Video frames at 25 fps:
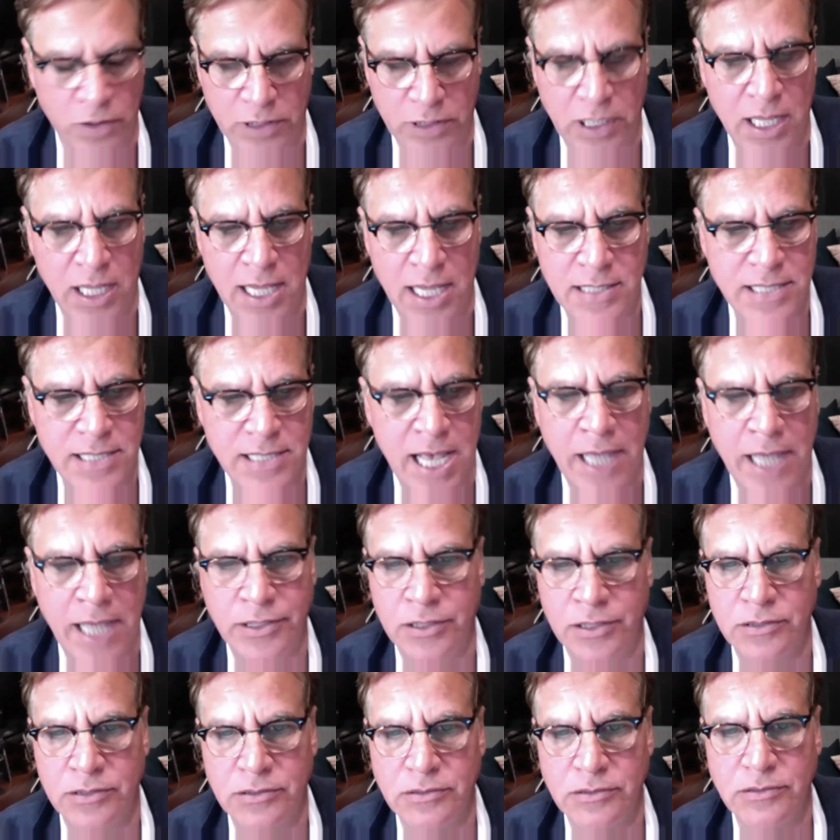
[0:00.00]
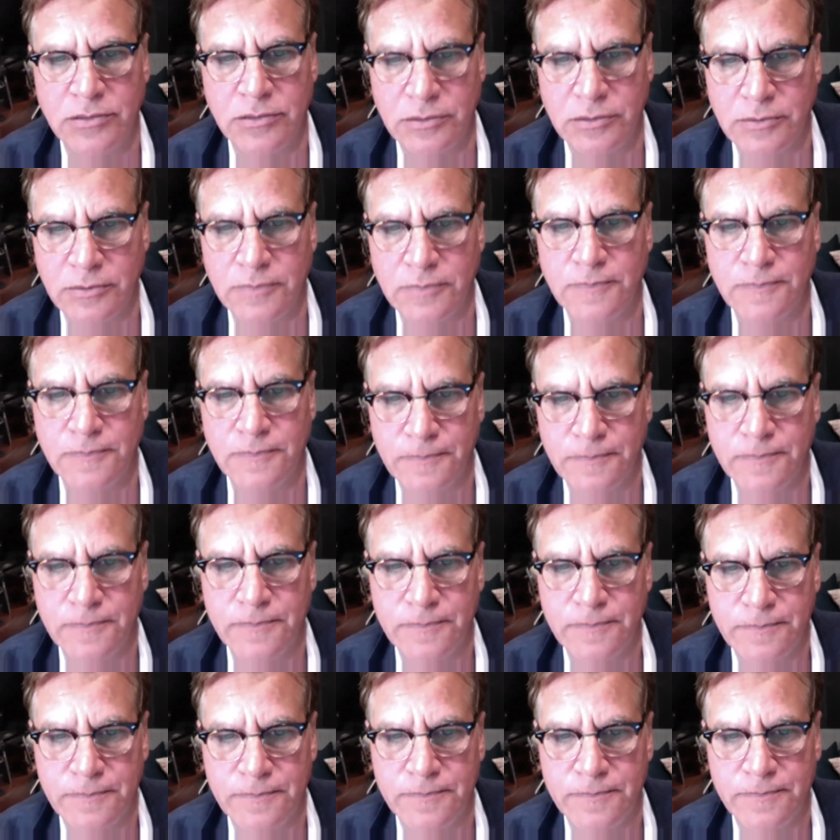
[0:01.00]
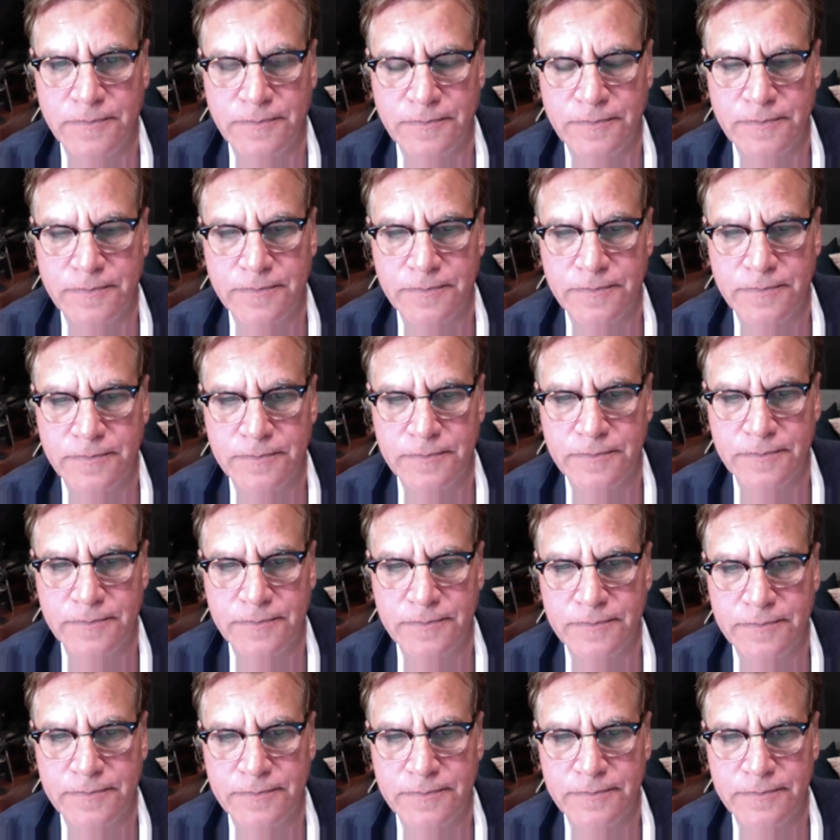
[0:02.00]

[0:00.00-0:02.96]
class actor. Yes. And